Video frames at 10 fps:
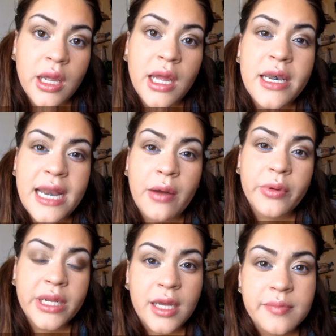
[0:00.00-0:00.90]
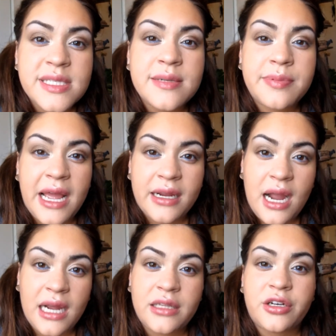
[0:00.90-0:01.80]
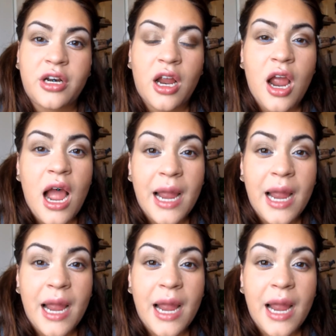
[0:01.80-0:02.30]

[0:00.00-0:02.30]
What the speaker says: Now when it comes to black eyeliner,